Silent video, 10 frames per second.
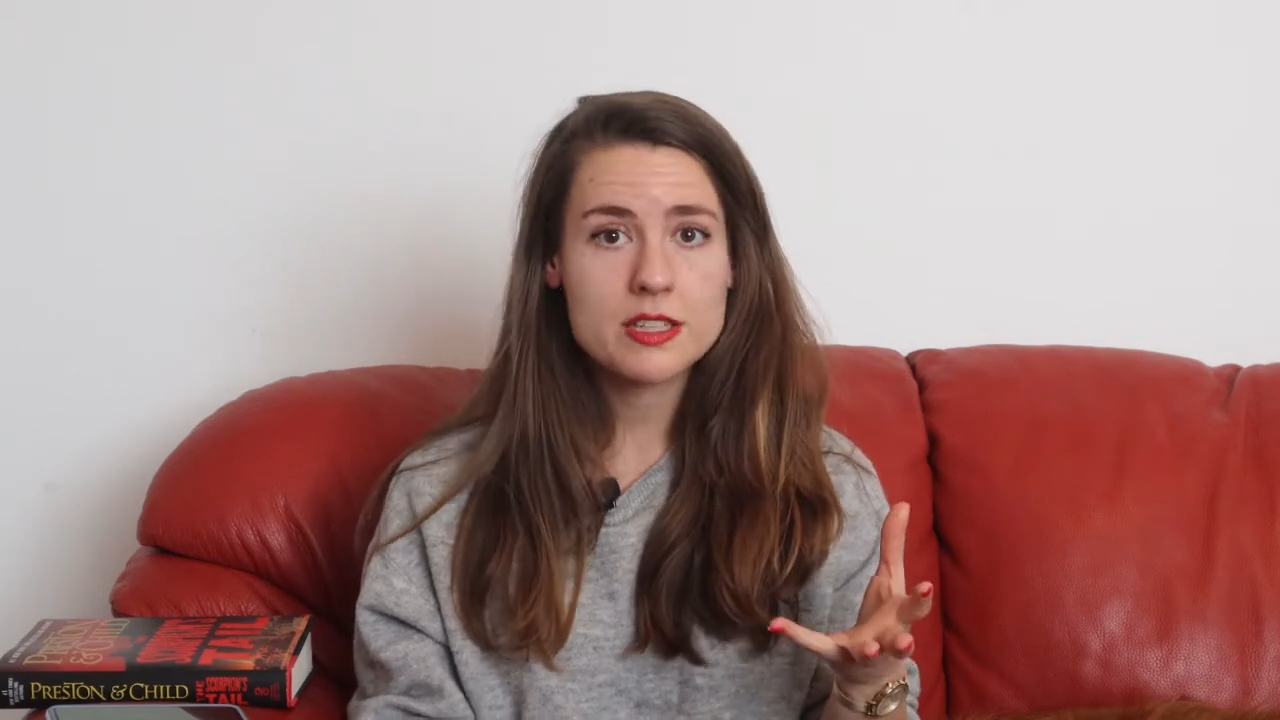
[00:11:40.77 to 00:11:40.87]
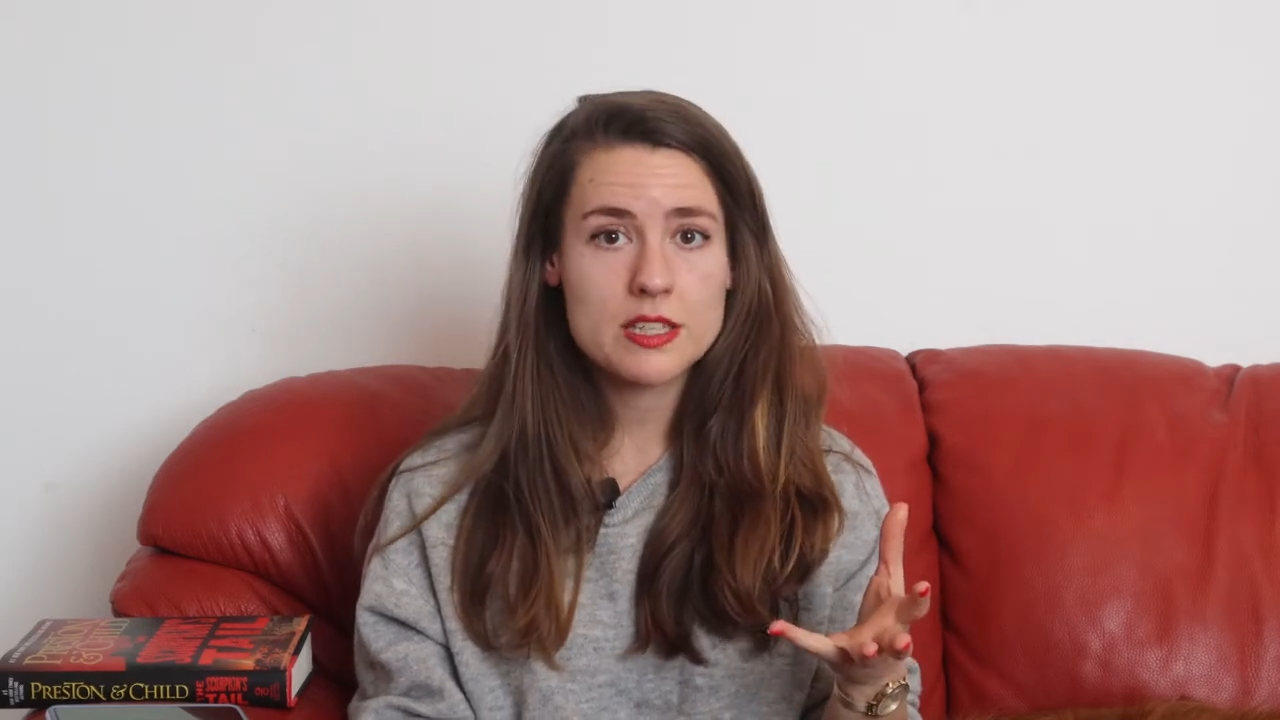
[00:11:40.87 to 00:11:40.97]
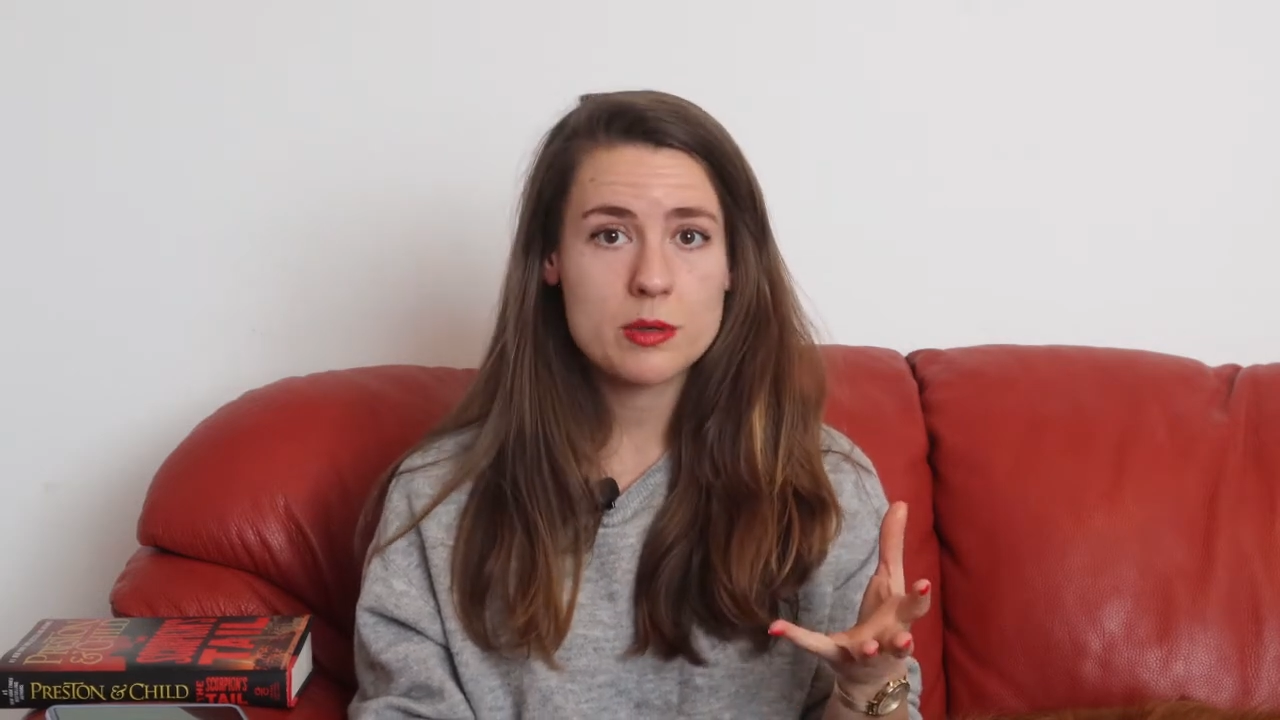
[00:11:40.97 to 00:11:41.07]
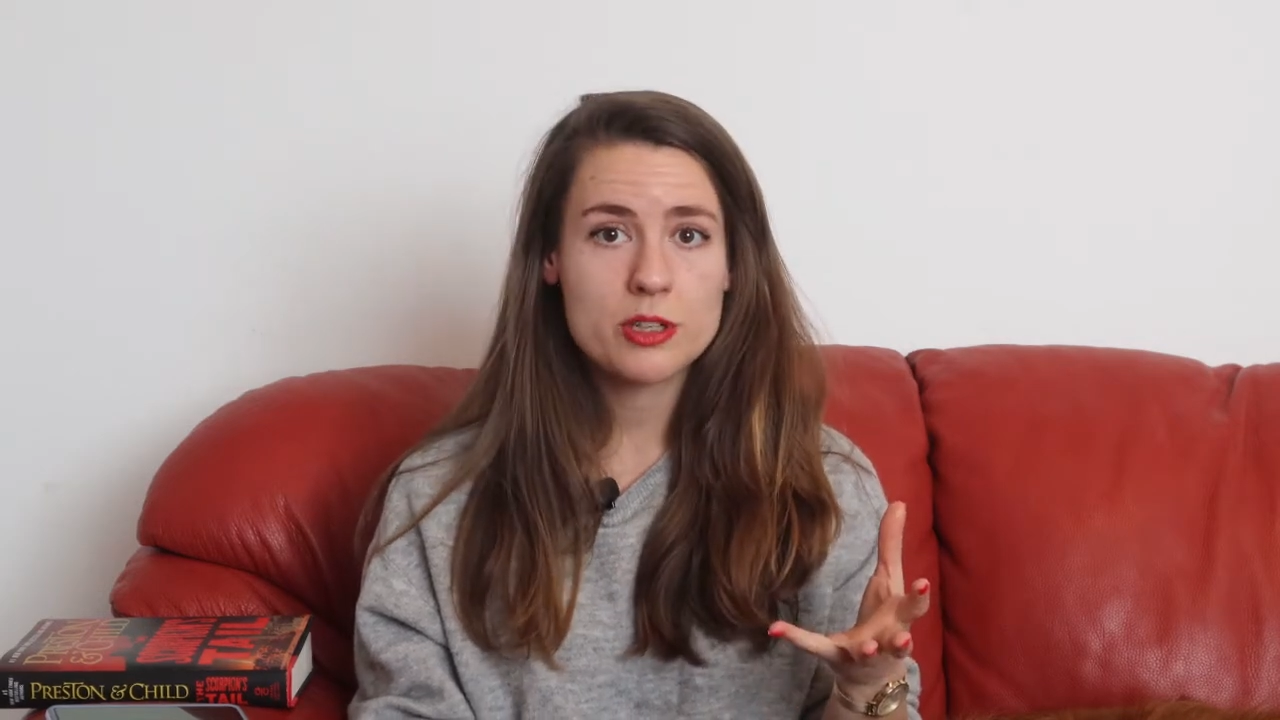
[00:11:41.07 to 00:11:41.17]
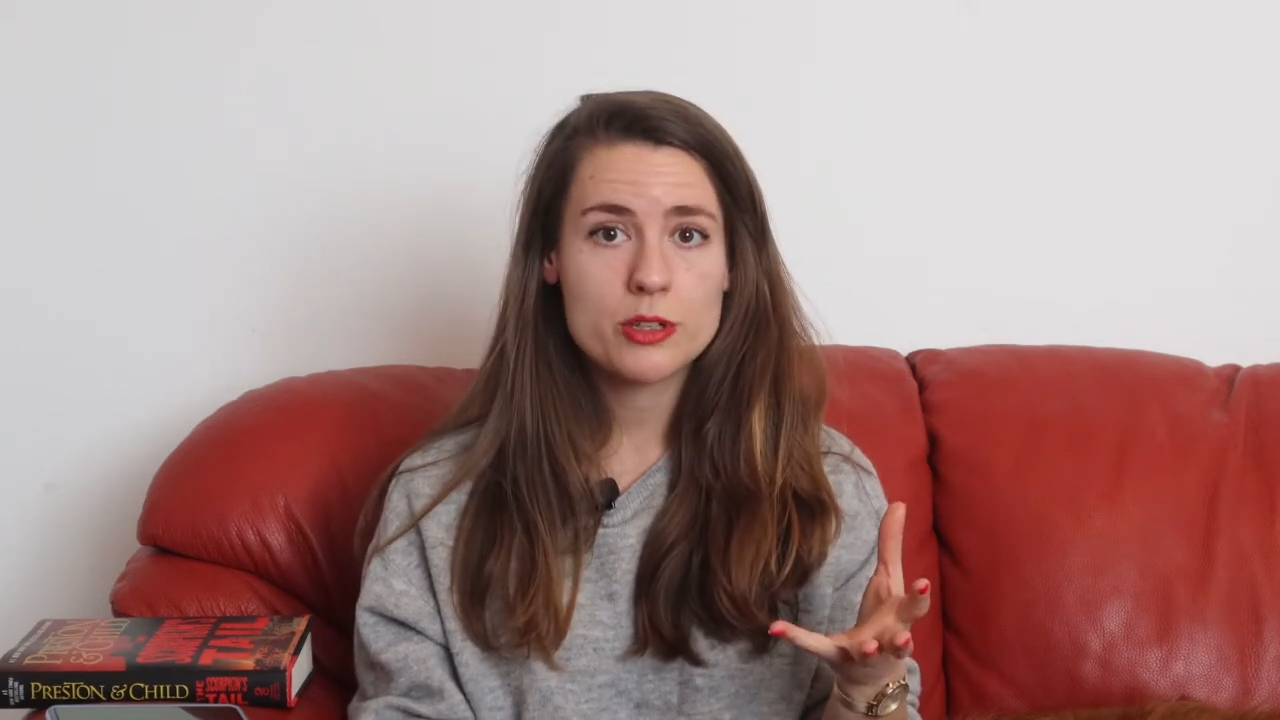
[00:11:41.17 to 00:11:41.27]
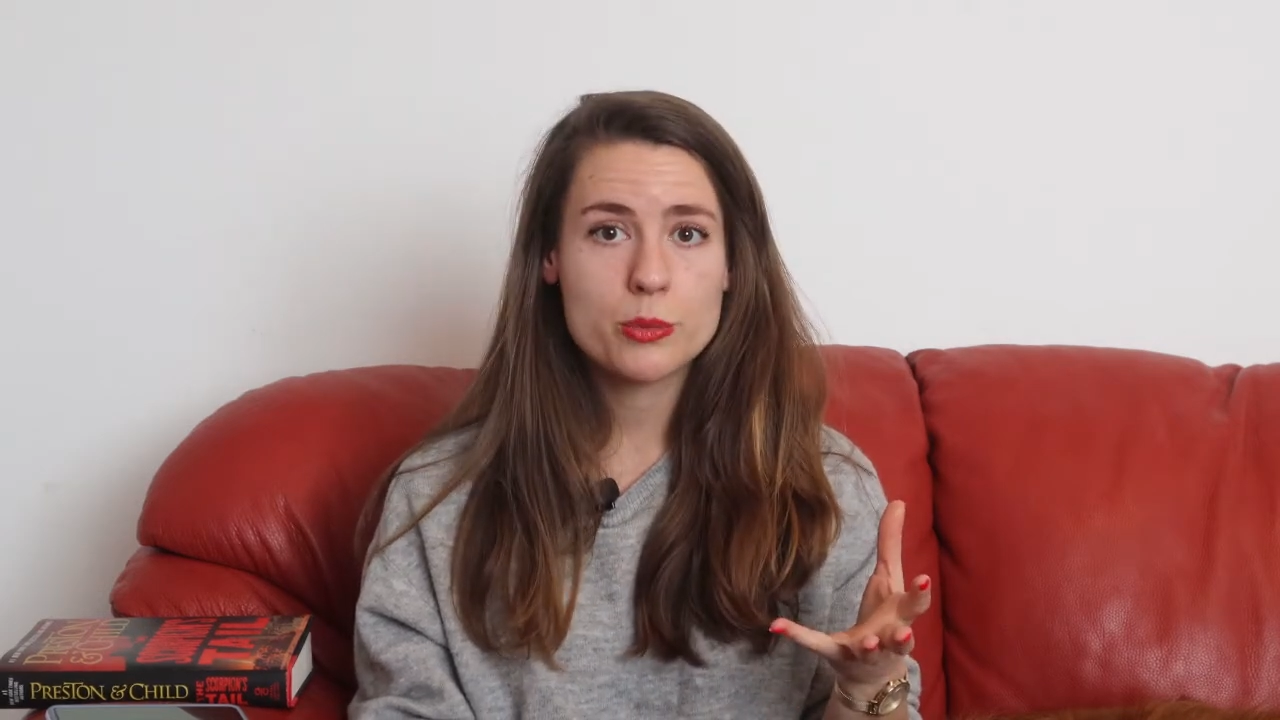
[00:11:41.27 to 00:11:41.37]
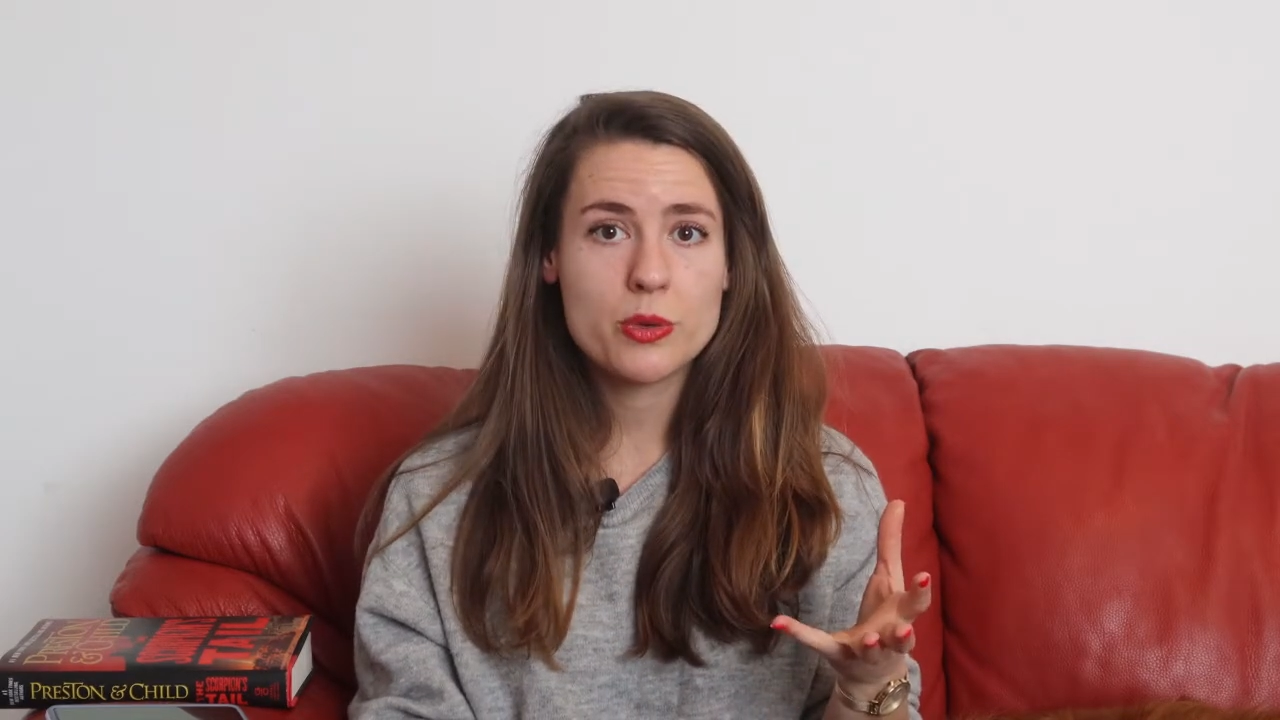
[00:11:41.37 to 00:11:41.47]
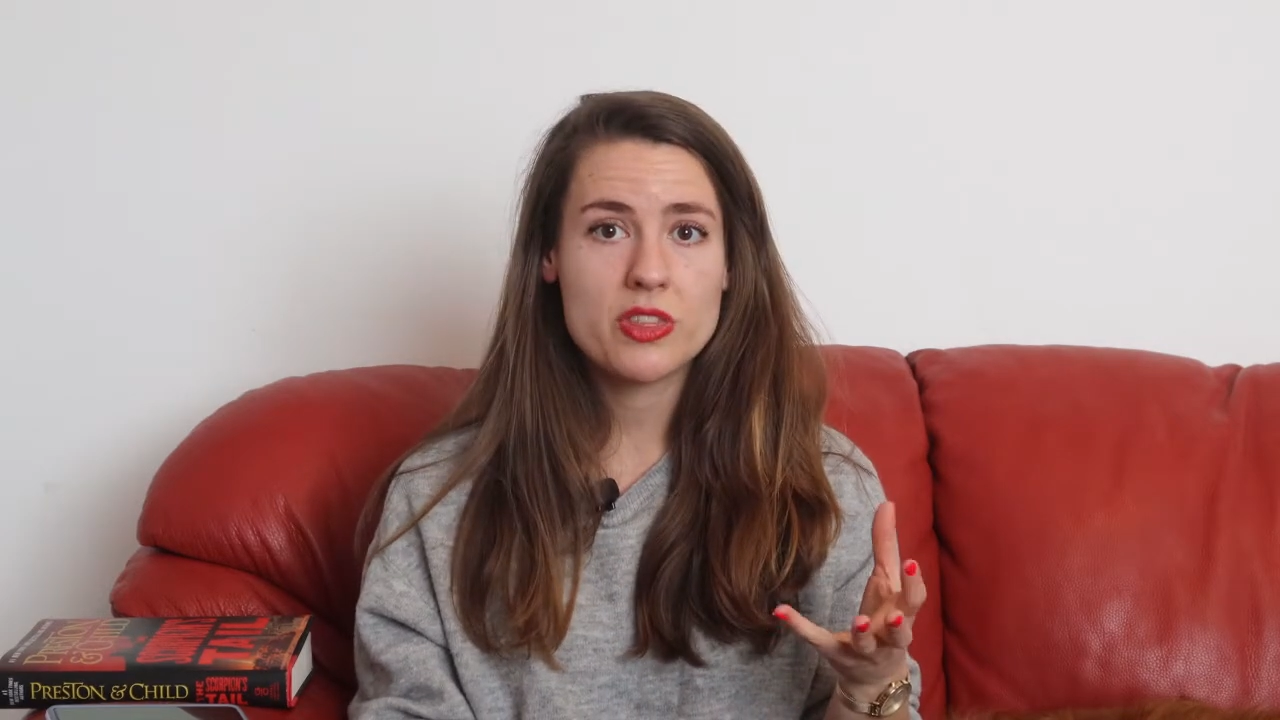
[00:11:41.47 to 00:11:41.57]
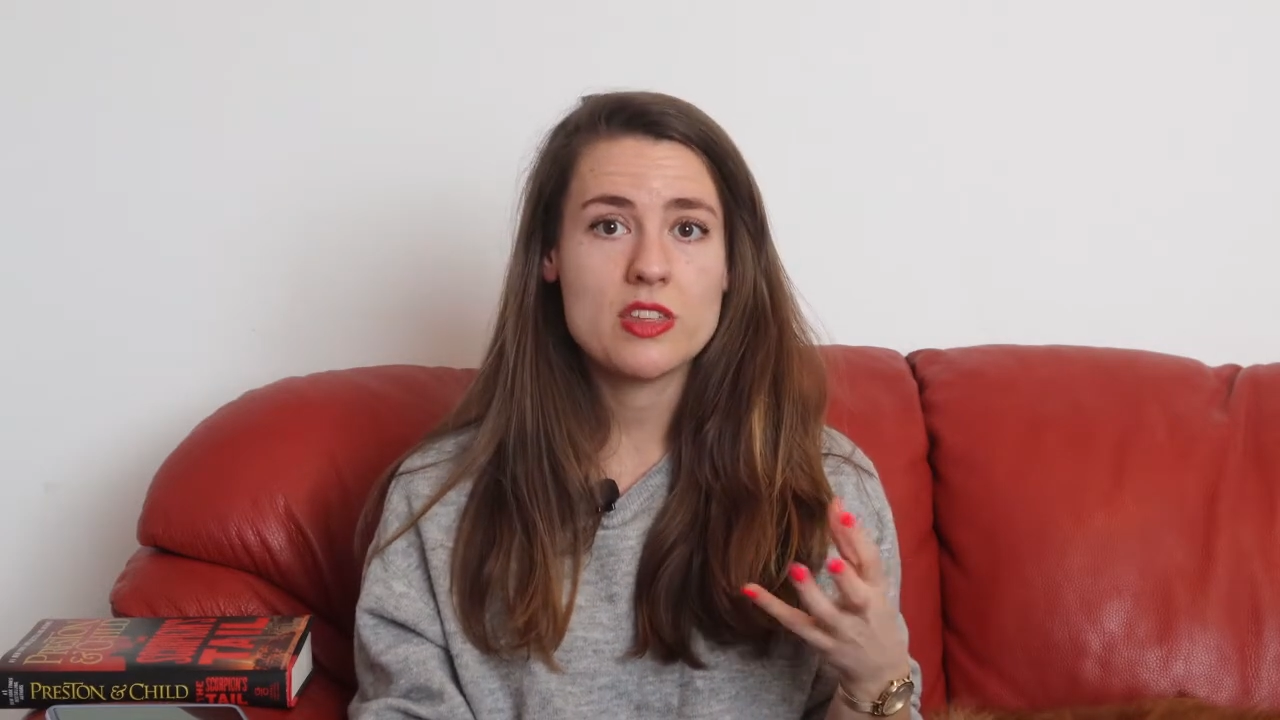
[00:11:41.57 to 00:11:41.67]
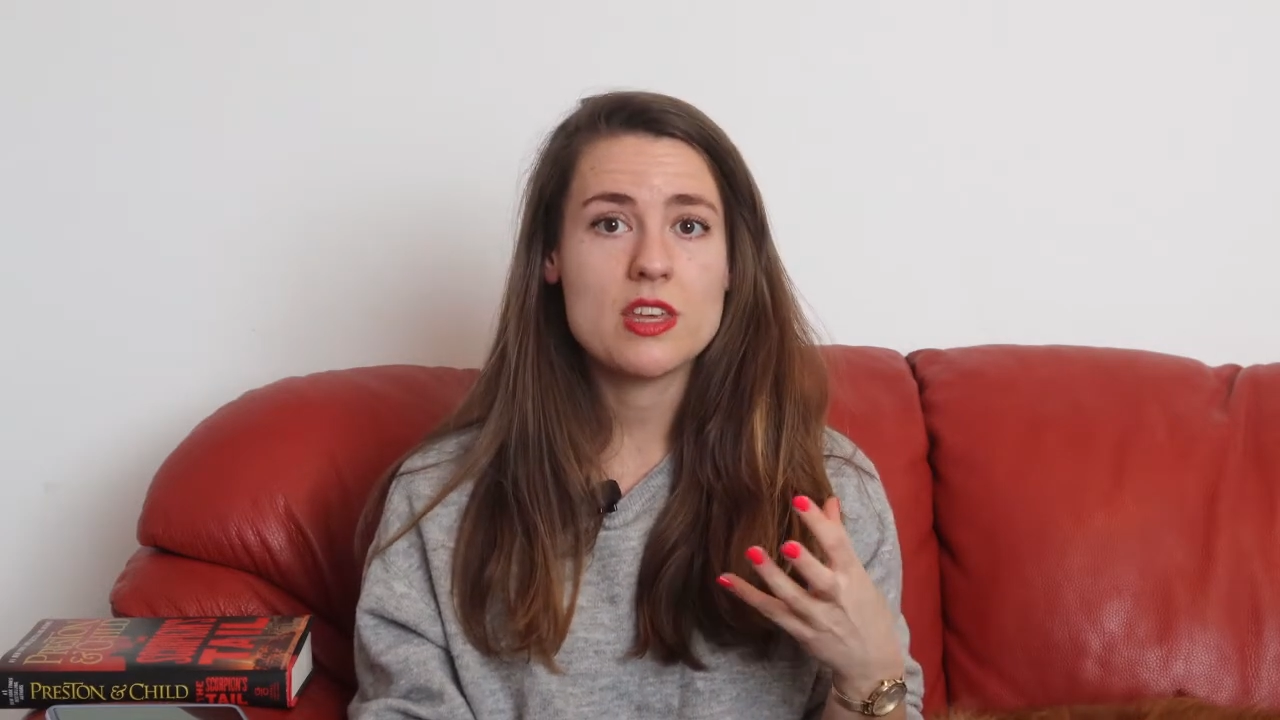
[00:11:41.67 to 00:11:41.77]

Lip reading: examiner with